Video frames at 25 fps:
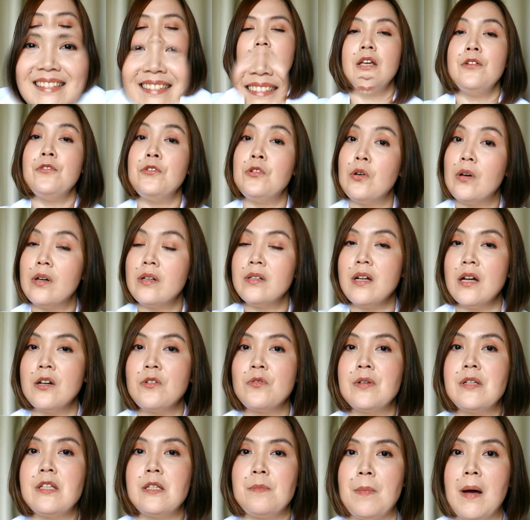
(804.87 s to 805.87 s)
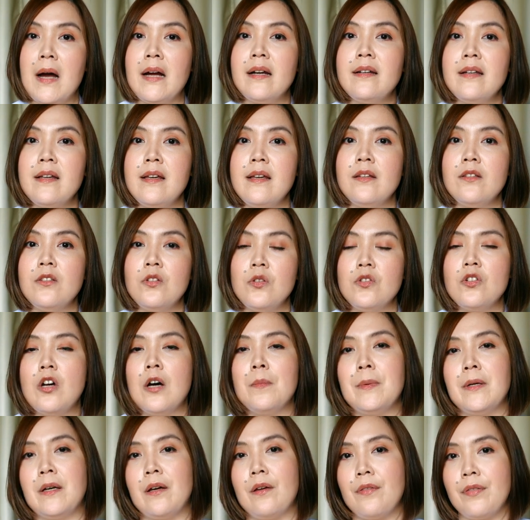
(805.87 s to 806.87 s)
If you are not responding to
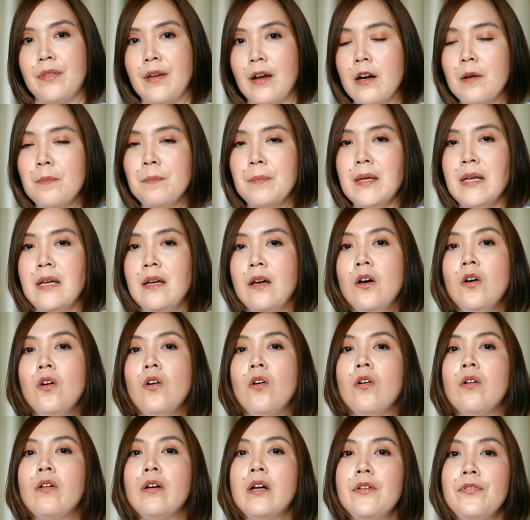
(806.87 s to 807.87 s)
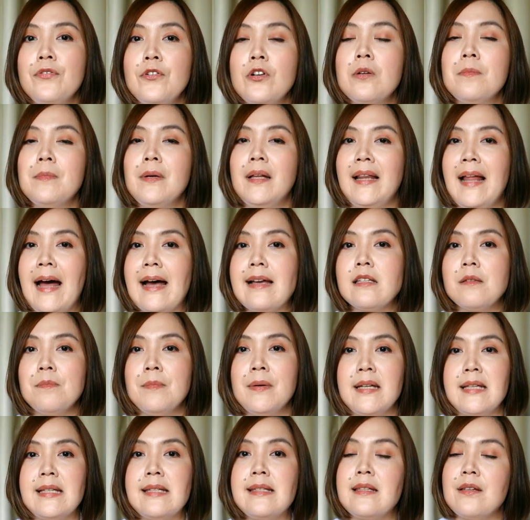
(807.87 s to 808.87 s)
topical therapy, or if your
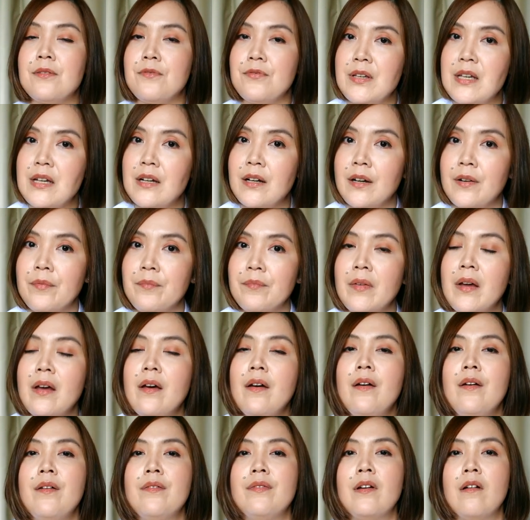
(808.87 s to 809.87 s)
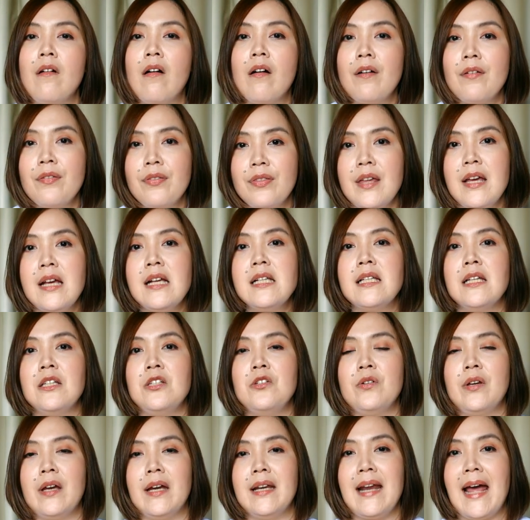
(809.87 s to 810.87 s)
melasma is severe, there are things that
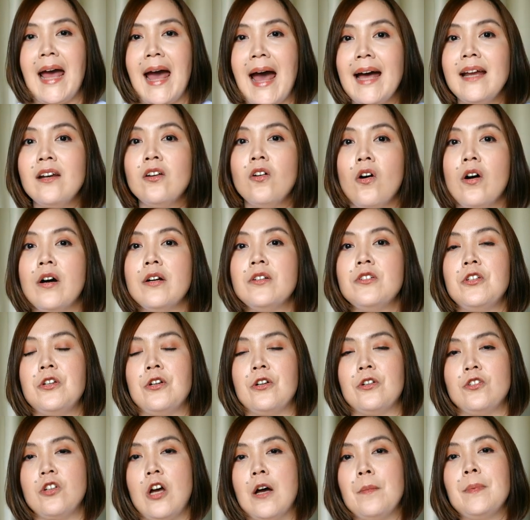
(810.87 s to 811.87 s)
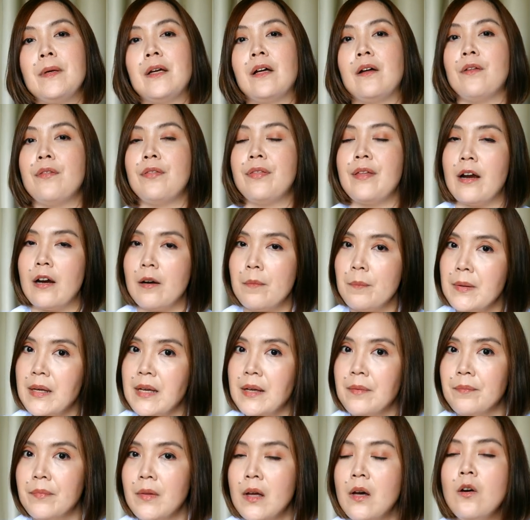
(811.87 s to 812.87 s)
you can add on to your topical
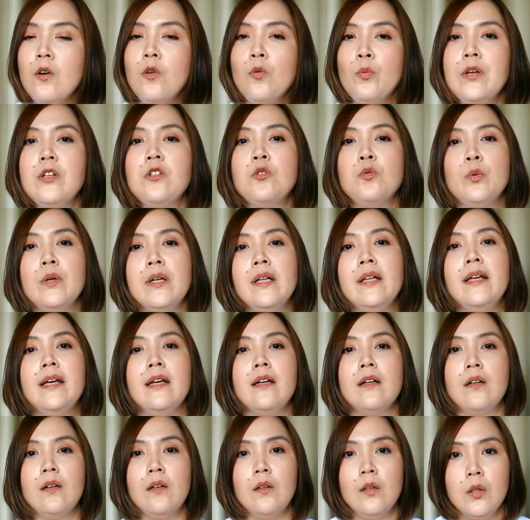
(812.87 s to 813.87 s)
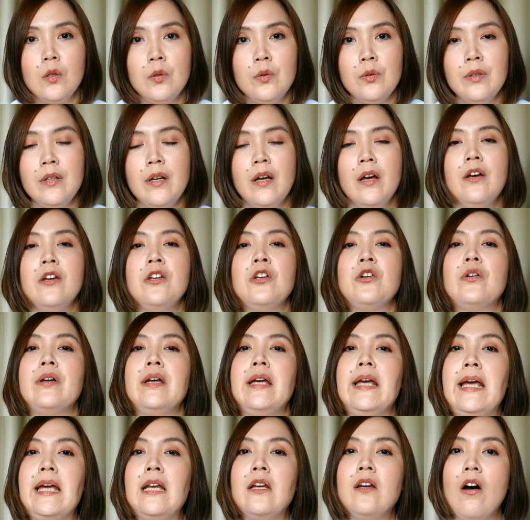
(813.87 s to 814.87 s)
therapy, which will include your
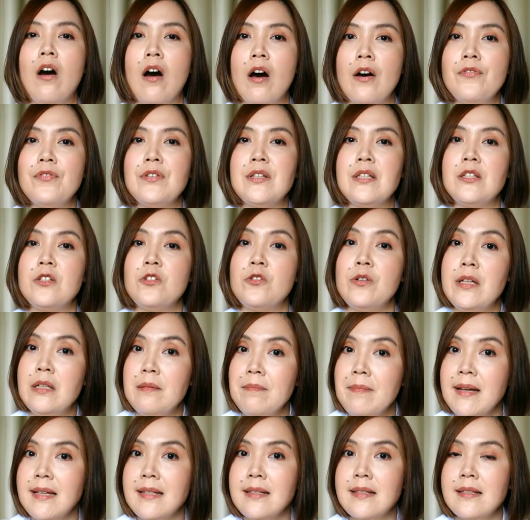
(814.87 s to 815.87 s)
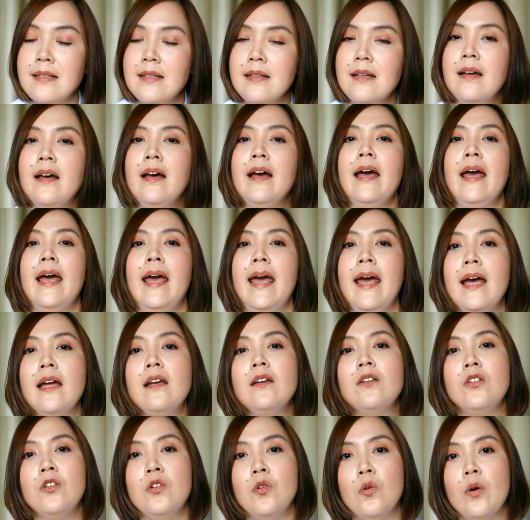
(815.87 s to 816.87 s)
in-office treatments
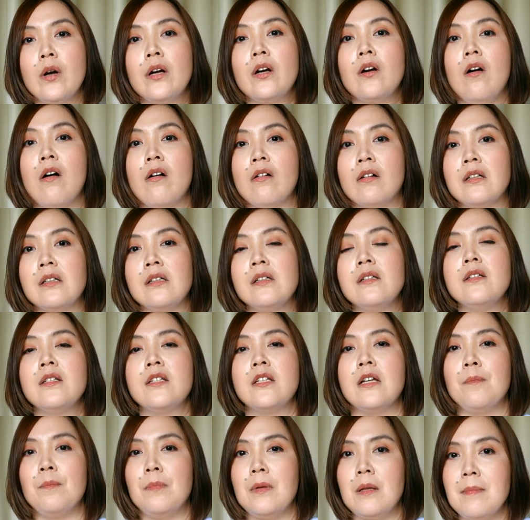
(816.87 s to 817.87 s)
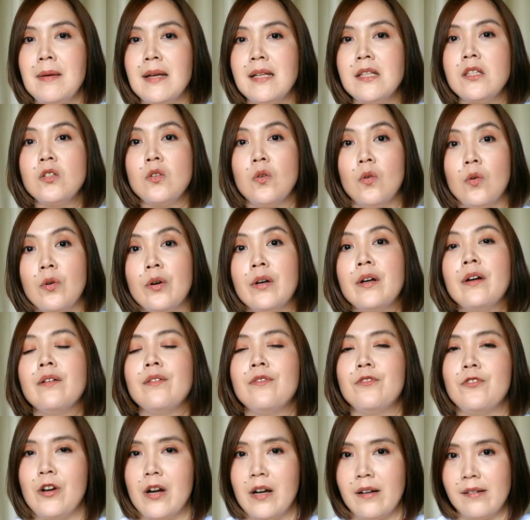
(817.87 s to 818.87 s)
and your oral supplements or
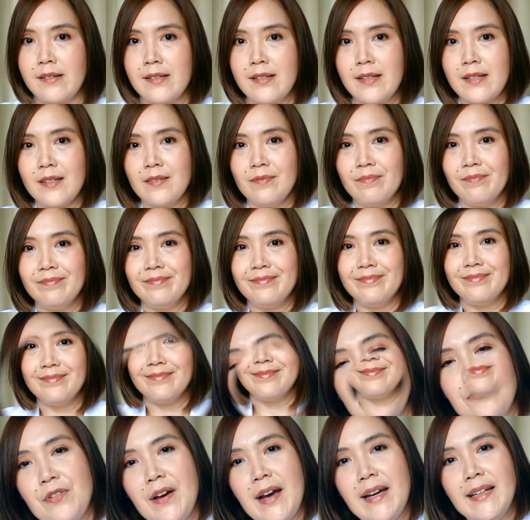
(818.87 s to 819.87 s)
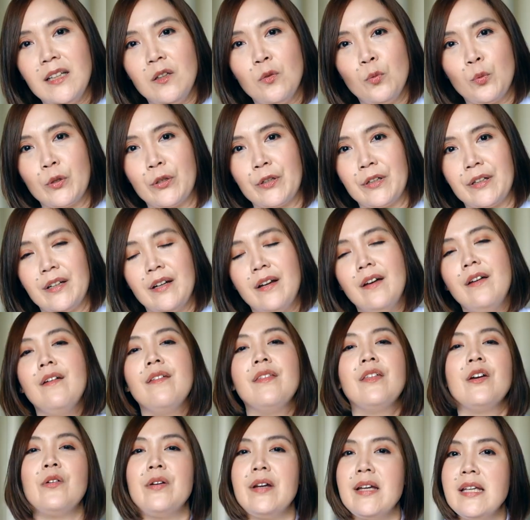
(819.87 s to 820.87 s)
drugs. Now, as a final word,
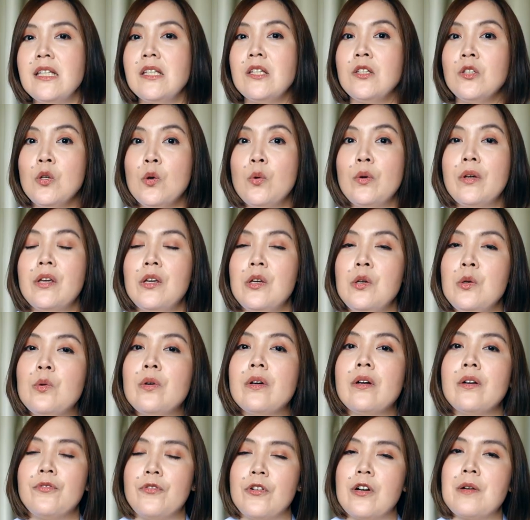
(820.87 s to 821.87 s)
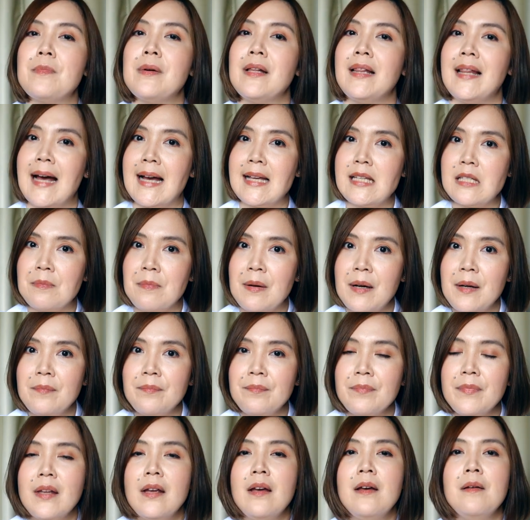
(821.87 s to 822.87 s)
there is no cure for melasma,
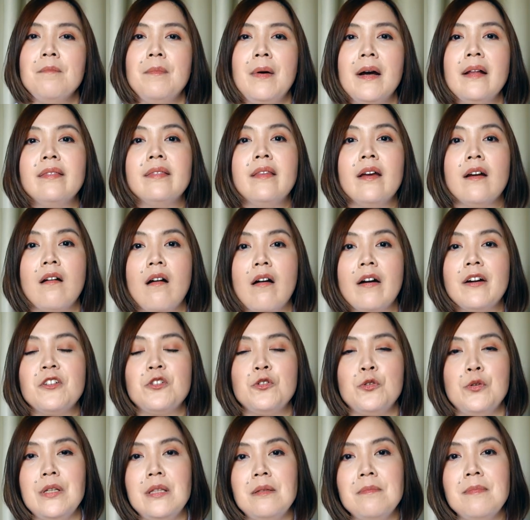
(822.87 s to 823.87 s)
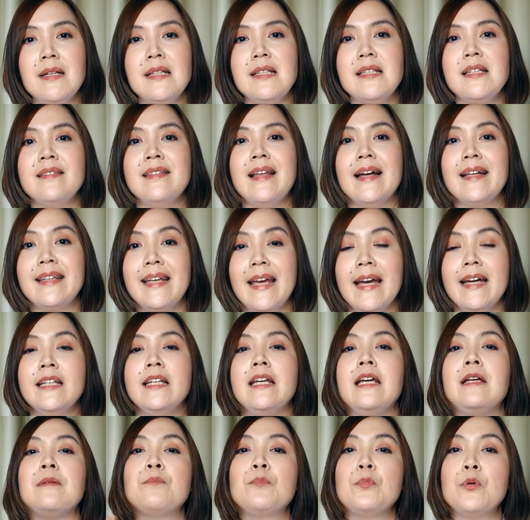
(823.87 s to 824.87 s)
but there are treatments that can
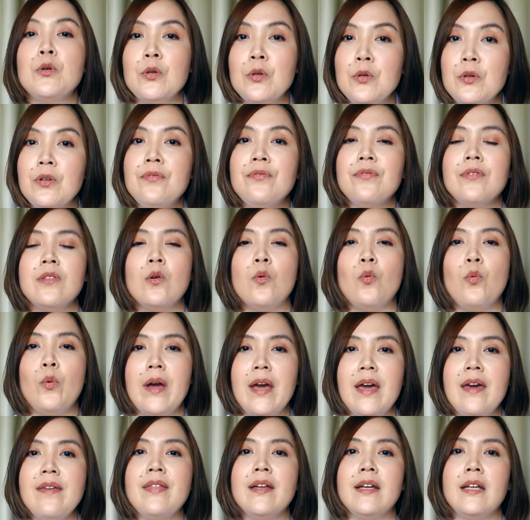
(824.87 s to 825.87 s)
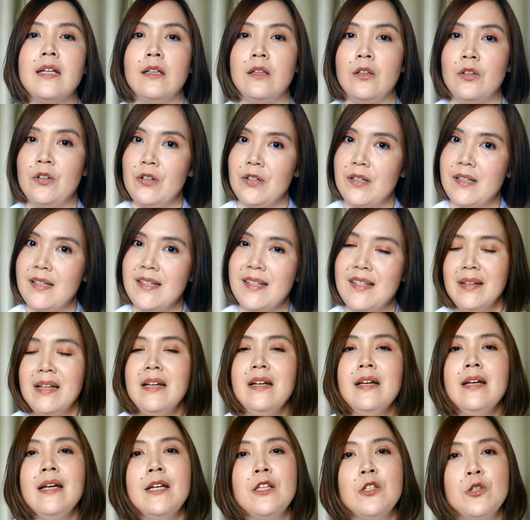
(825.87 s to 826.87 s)
improve the way that it looks.
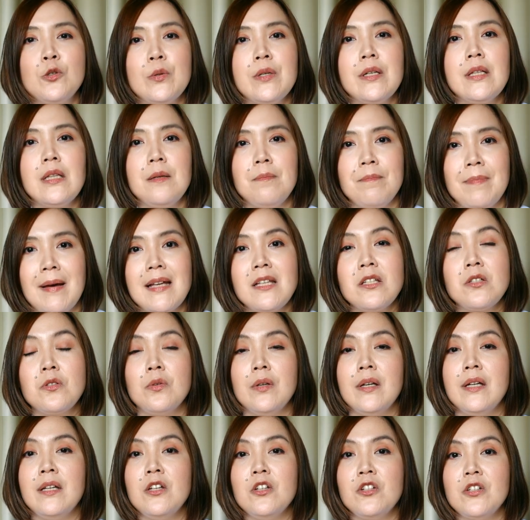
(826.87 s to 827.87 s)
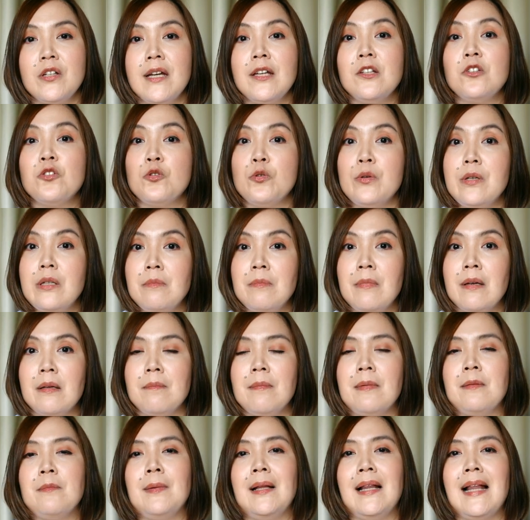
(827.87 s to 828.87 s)
It's really best to initiate treatment
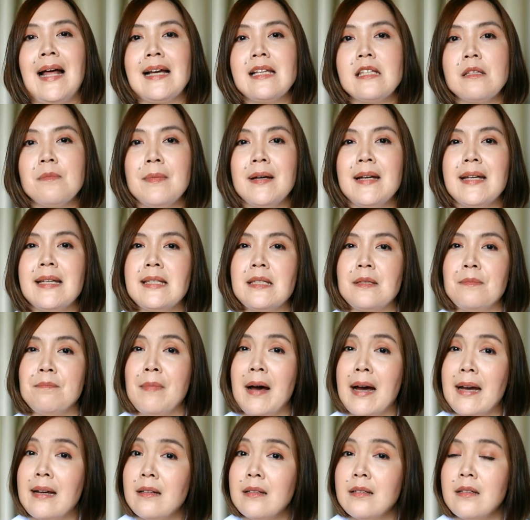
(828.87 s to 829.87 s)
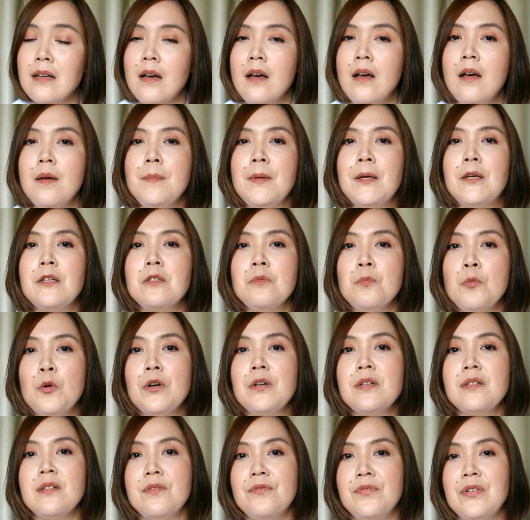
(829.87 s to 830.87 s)
when melasma is mild, because
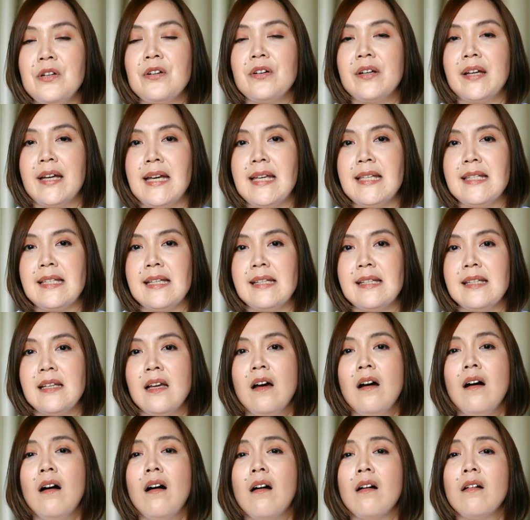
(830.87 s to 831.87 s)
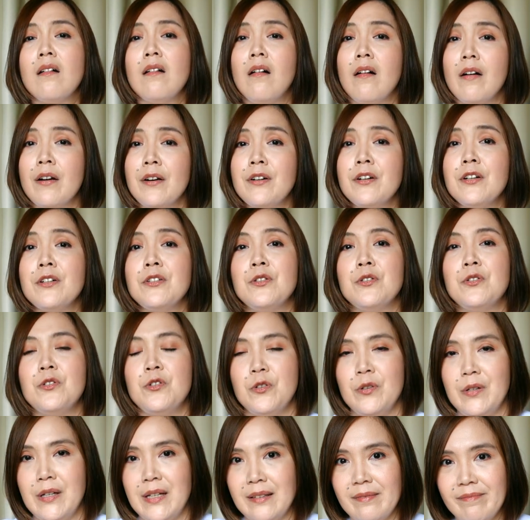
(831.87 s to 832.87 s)
more severe cases are harder to
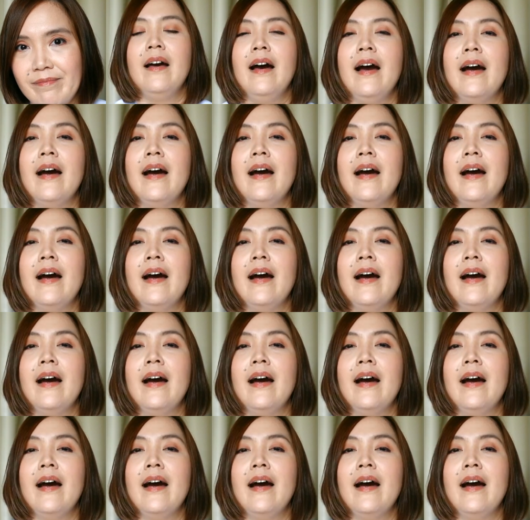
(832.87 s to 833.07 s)
treat.